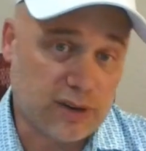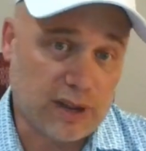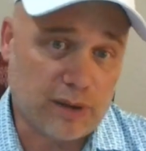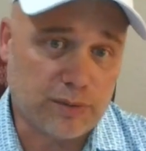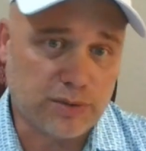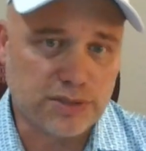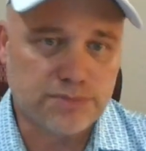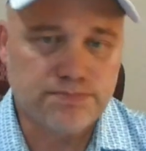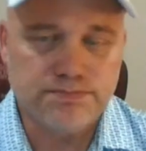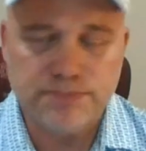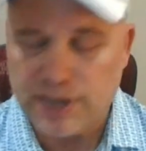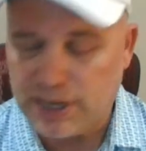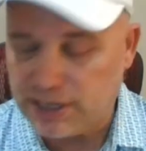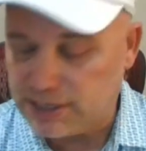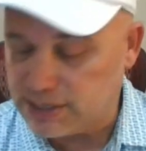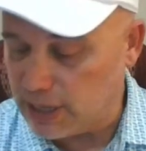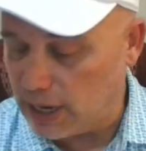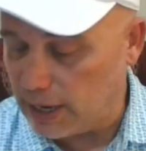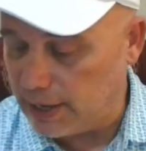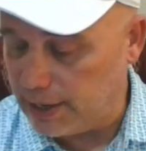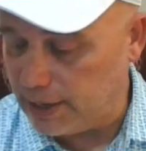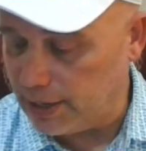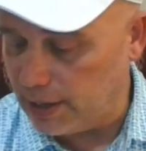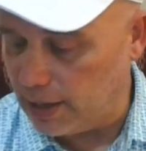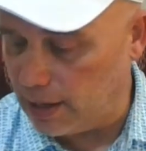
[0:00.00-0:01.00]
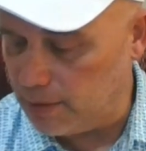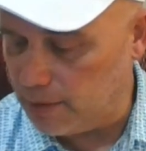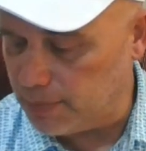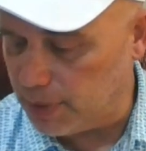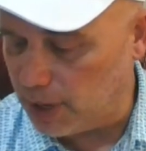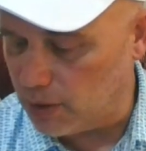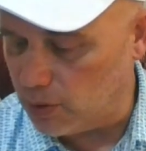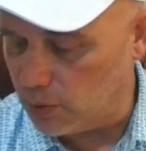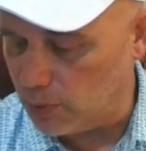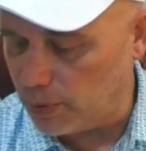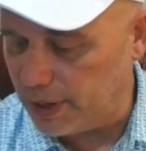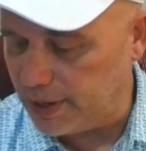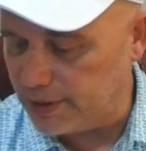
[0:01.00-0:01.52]
That was an exciting game,
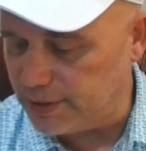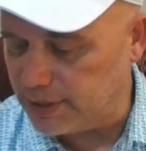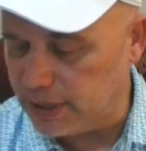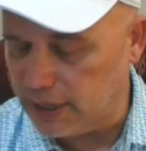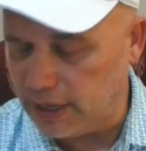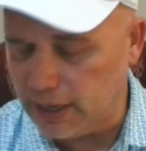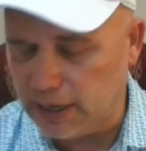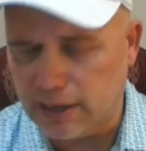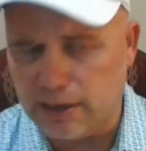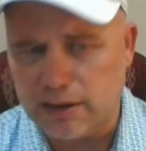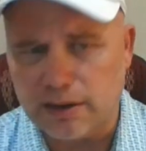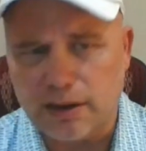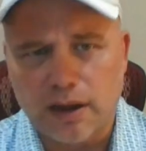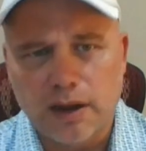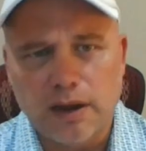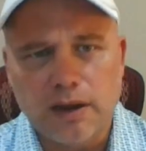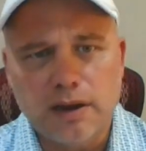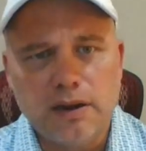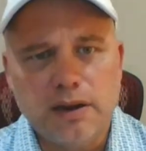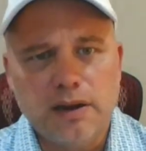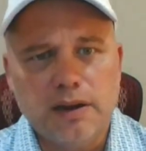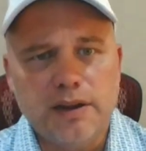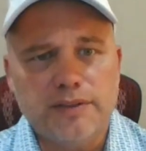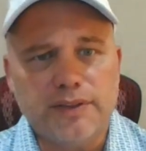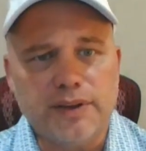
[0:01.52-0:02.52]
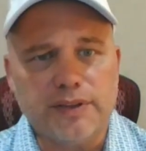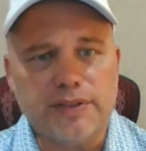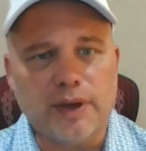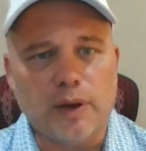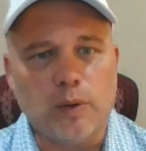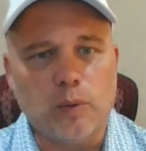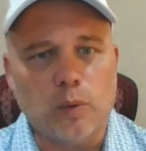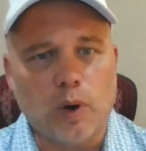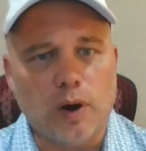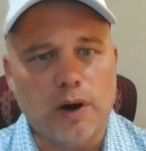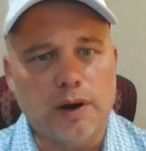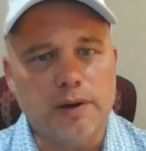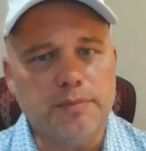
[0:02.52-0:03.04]
by the way, at the end that they
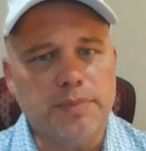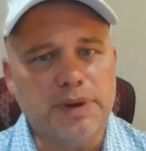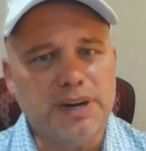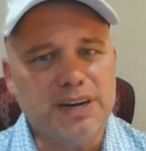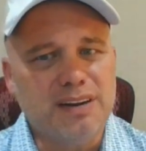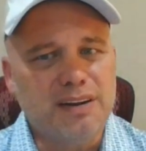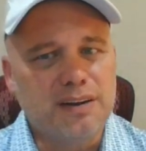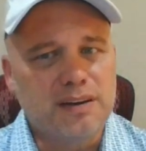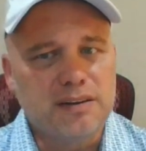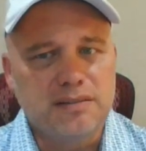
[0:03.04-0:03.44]
won, but